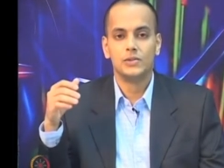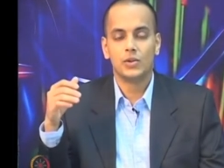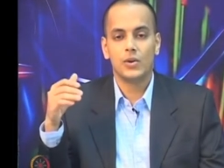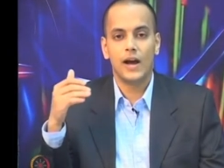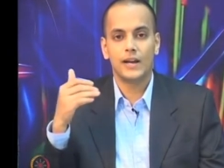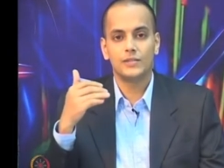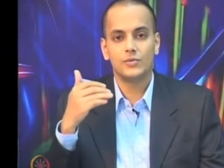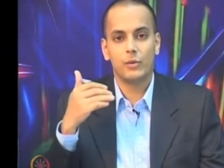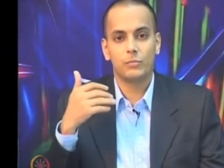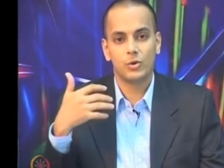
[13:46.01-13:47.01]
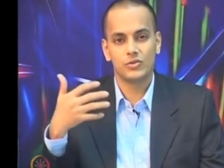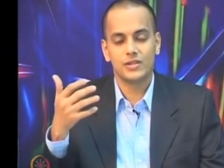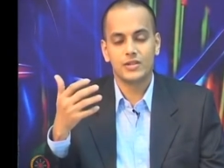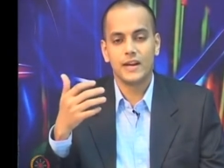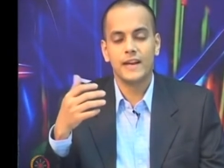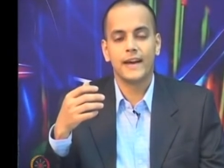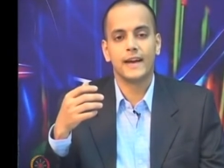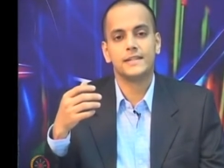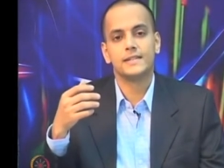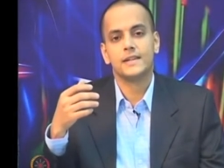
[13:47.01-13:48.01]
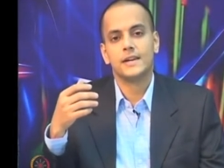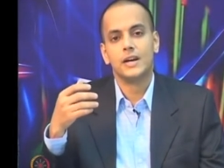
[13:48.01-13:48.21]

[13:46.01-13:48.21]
So, as you approach the trailing edge,